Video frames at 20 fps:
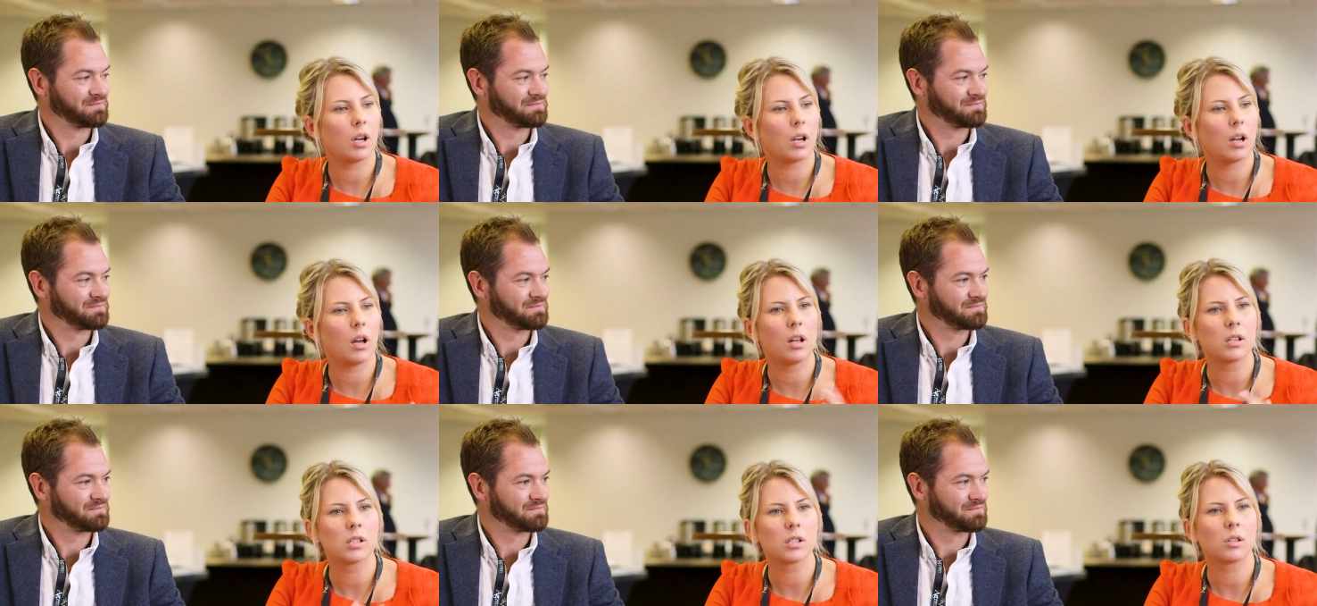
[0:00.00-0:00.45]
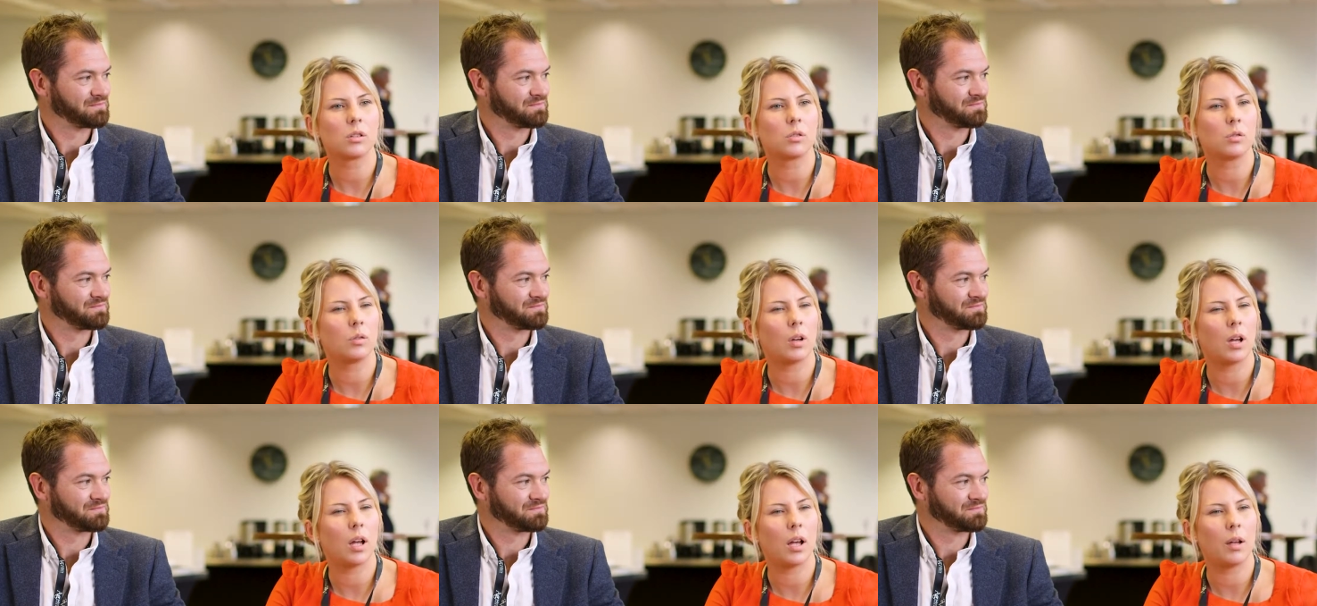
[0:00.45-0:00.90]
Speaker 1: an
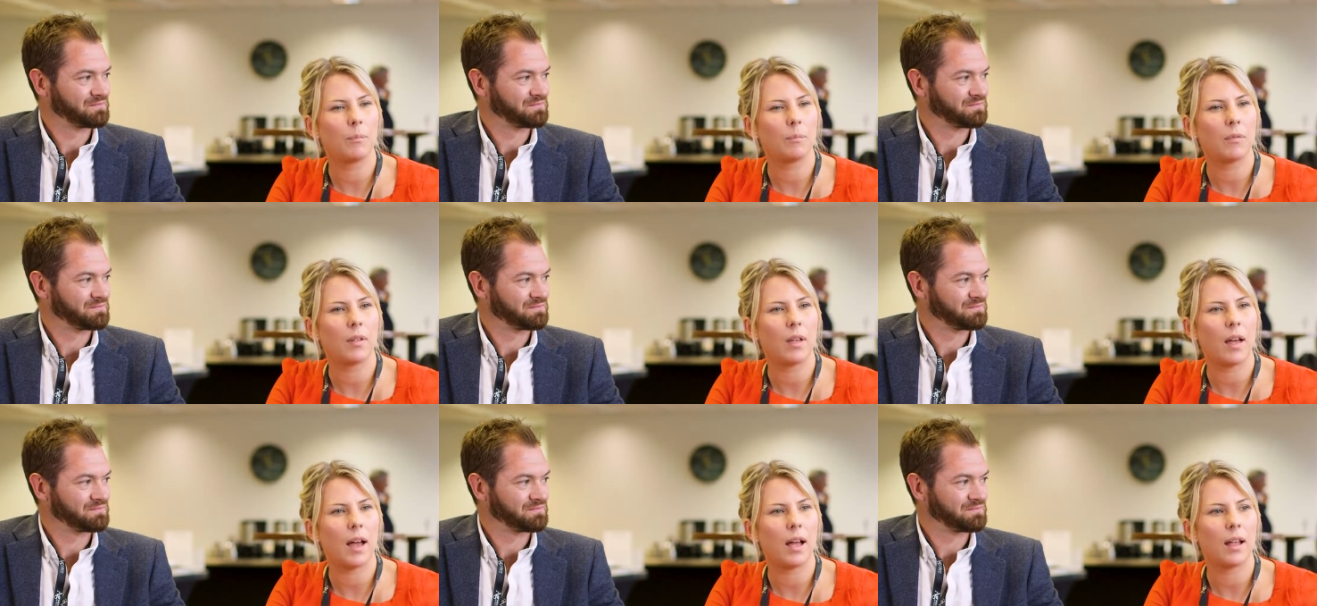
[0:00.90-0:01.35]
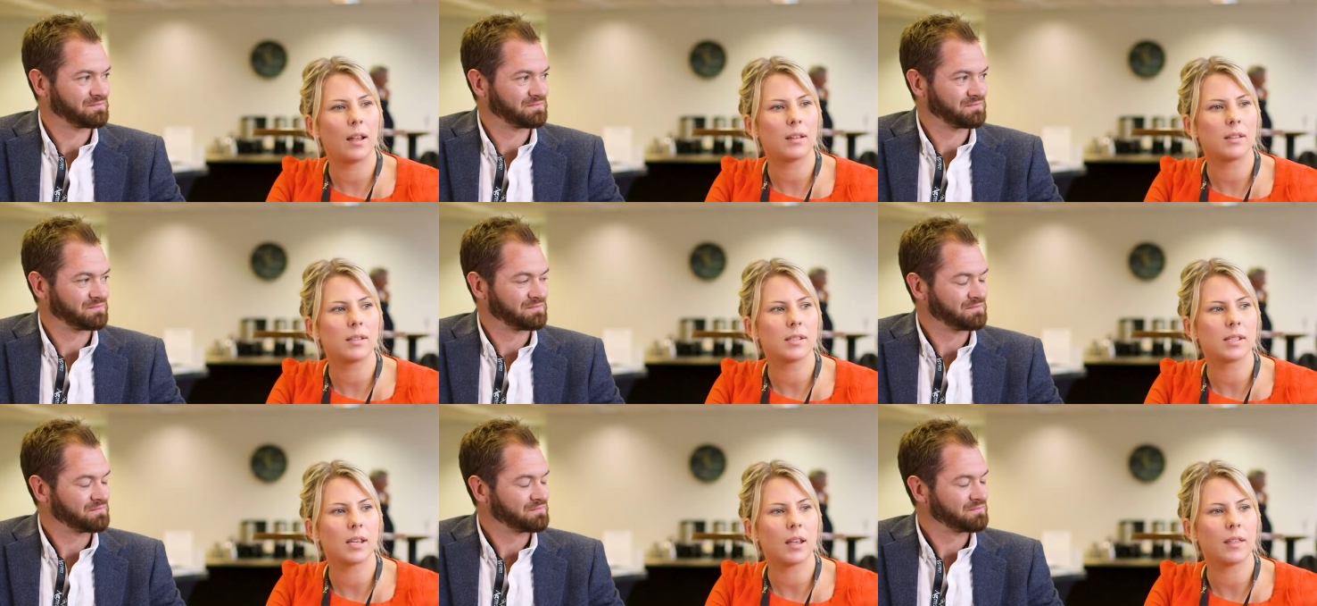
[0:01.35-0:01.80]
article, um, and
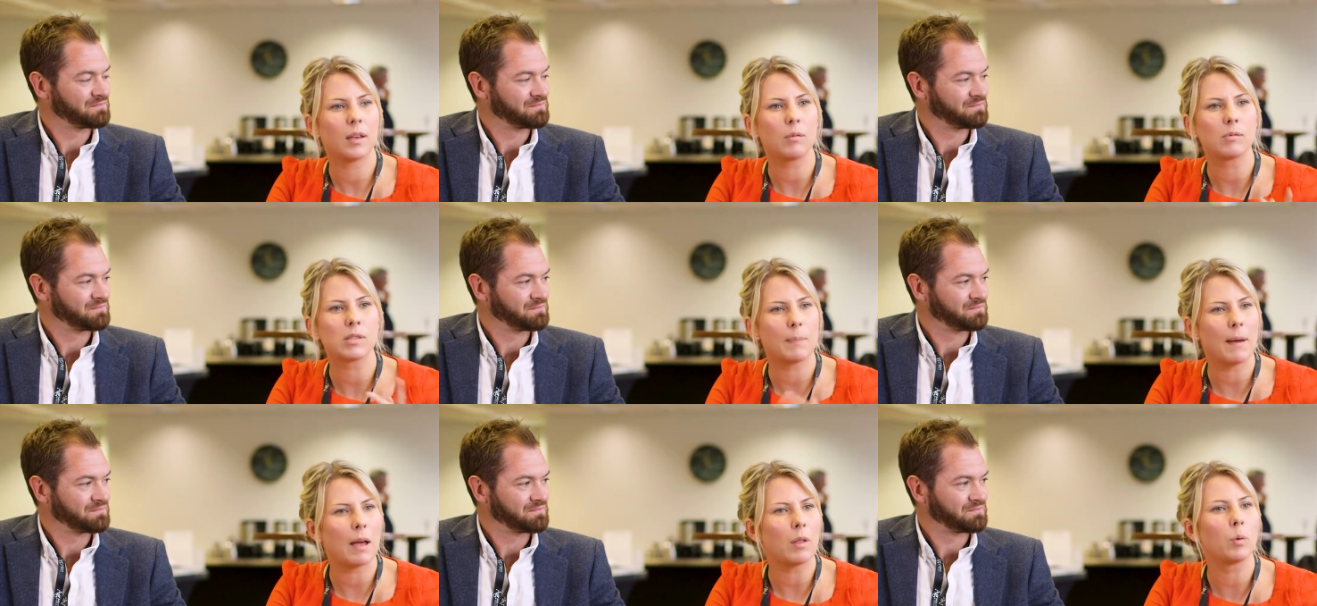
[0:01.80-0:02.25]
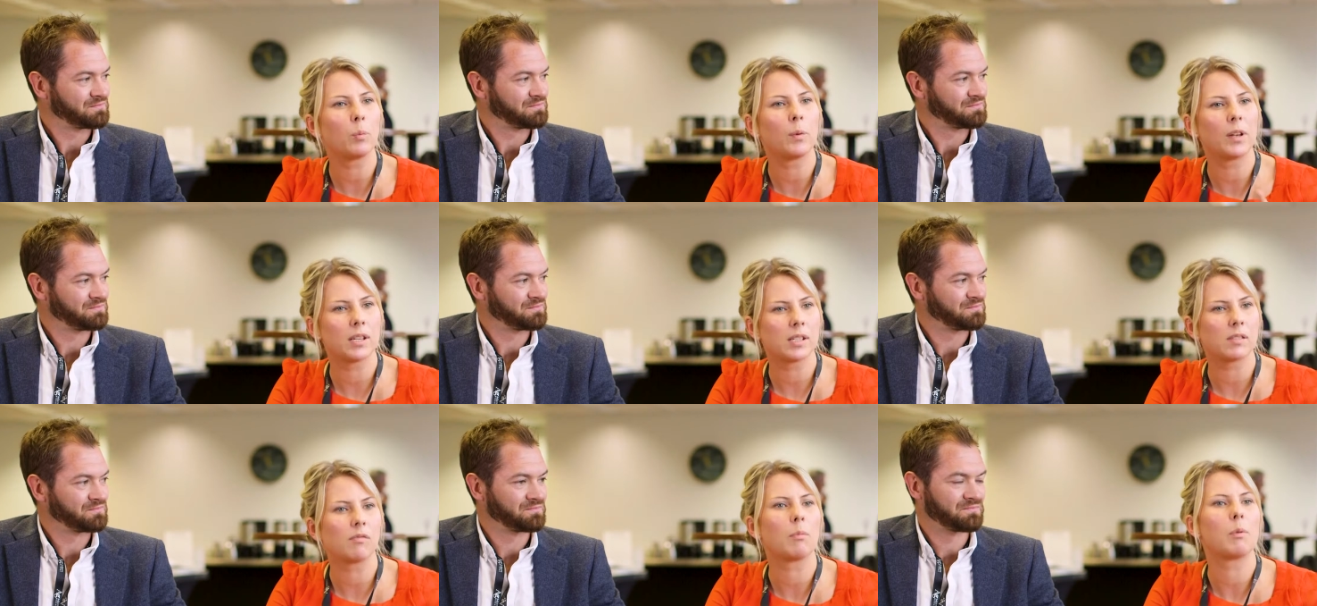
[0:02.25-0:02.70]
I think it was about the
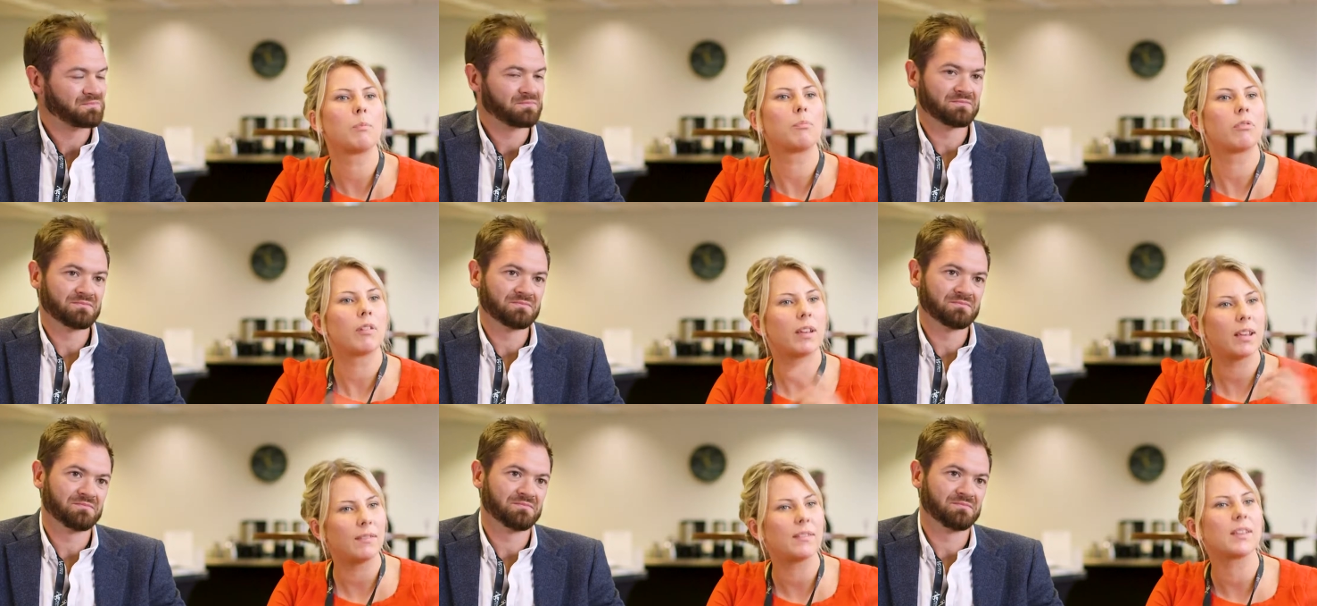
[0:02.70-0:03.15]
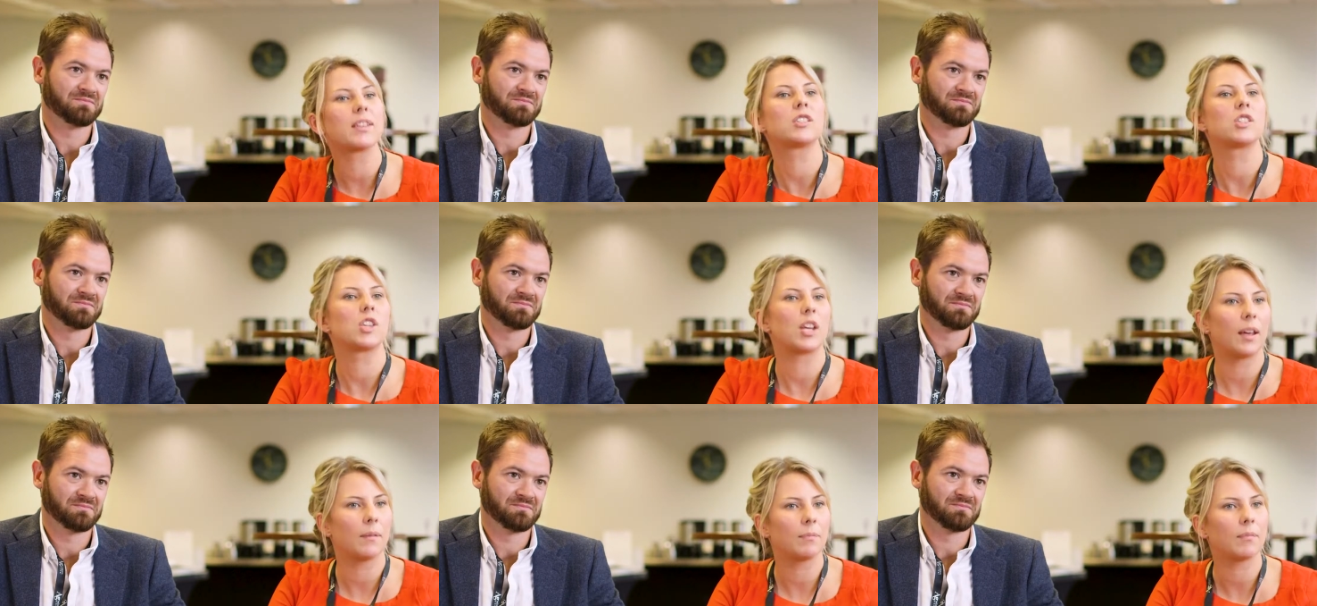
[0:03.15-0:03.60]
winners from a
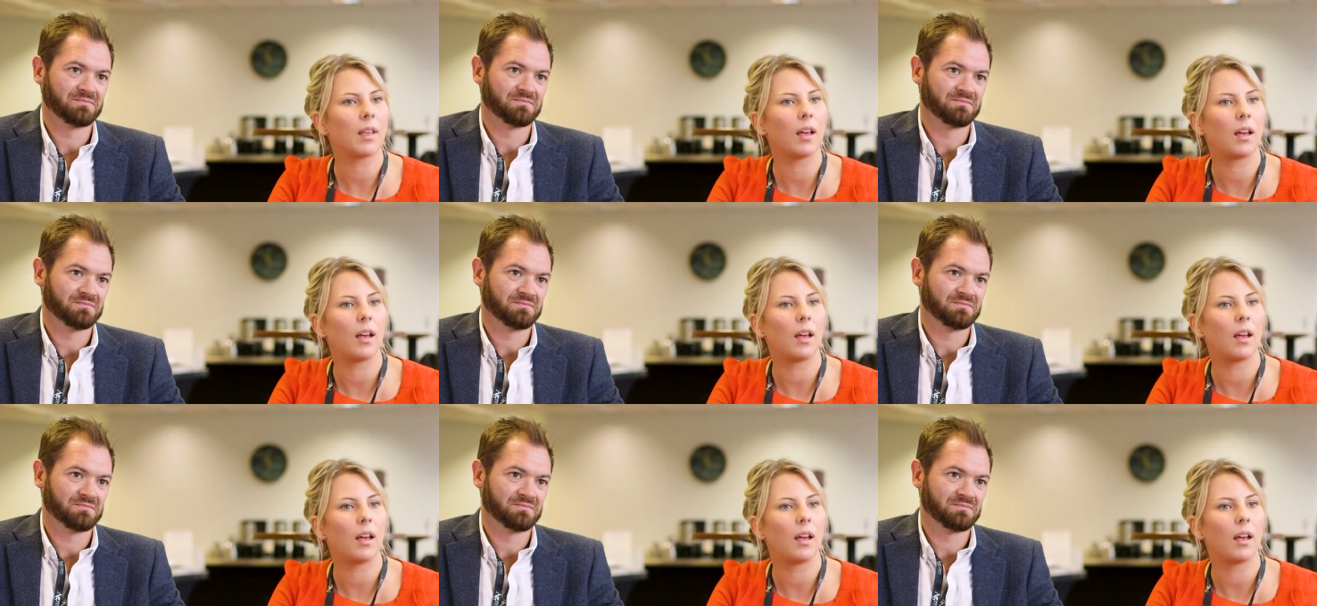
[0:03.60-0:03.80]
previous year.